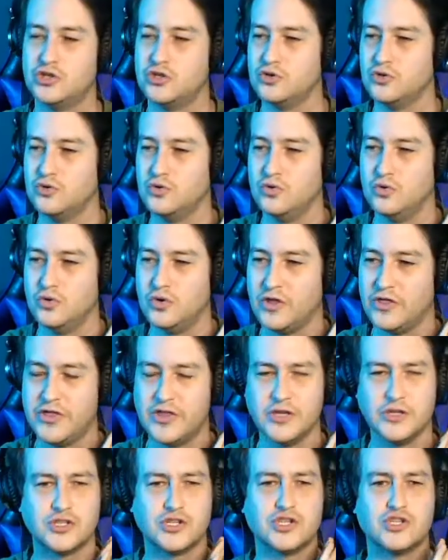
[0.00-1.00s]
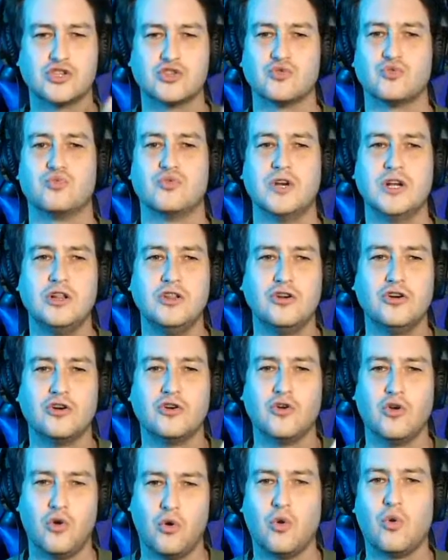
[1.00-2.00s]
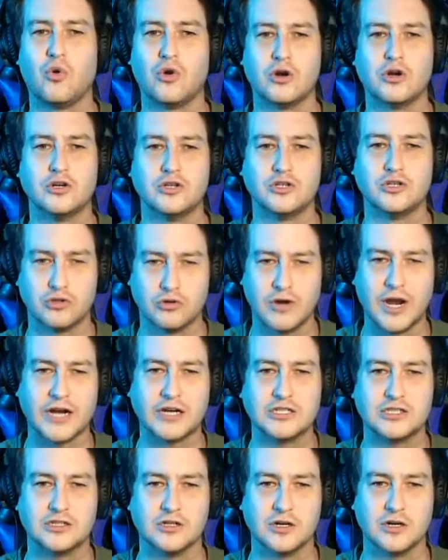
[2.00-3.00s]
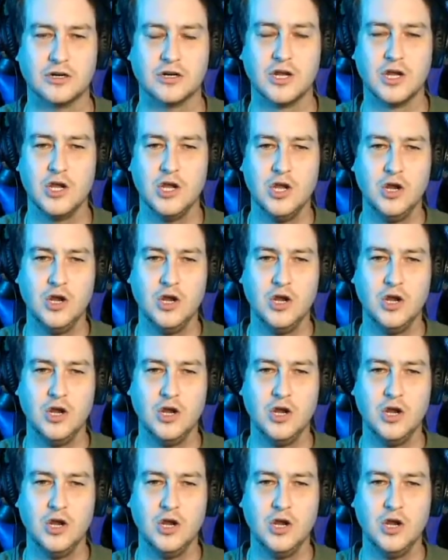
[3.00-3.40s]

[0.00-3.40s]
to this thriller horror director